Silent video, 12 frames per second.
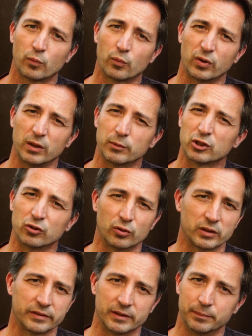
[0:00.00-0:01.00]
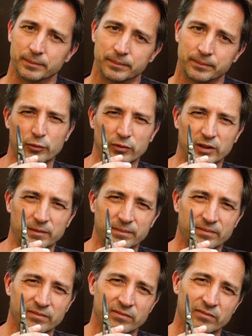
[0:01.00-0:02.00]
Pretty much none of them. Pruning.
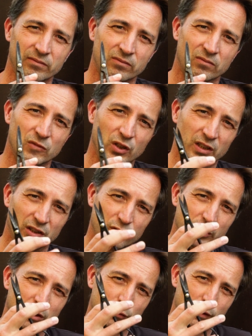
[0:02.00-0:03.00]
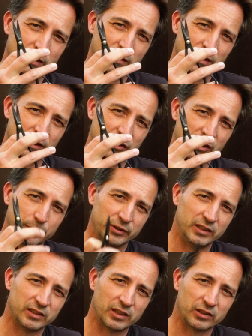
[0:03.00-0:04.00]
You can do that with a nice
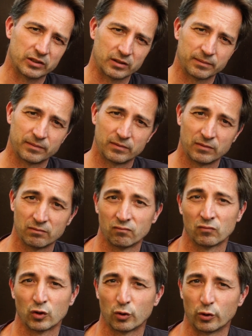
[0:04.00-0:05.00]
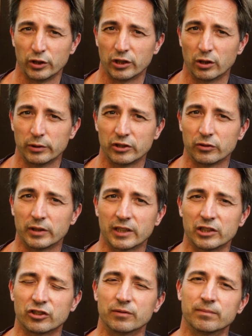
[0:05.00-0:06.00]
Japanese scissor. Or you go into your
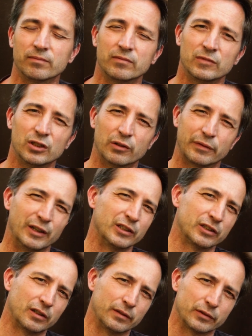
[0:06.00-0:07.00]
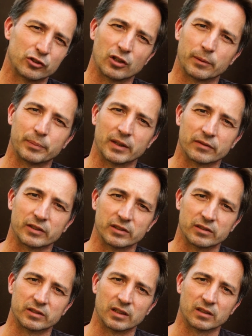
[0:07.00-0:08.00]
kitchen, you find yourself a sharp pair of
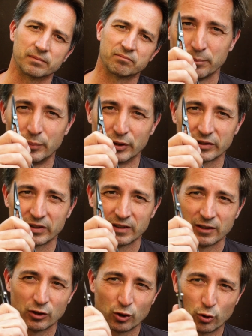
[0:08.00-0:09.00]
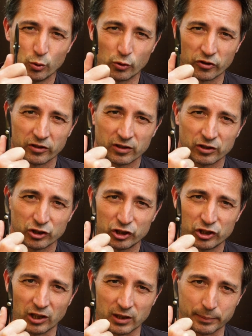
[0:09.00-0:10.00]
scissors there. But good,
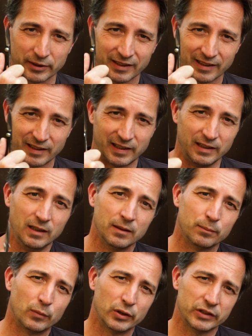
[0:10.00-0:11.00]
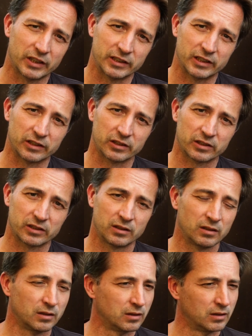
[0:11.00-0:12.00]
sharp, thin bonsai scissors
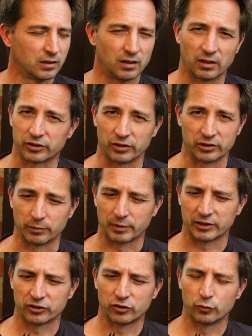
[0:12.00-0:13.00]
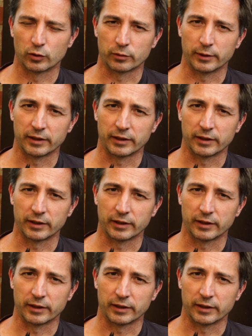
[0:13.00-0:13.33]
are such a pleasure to work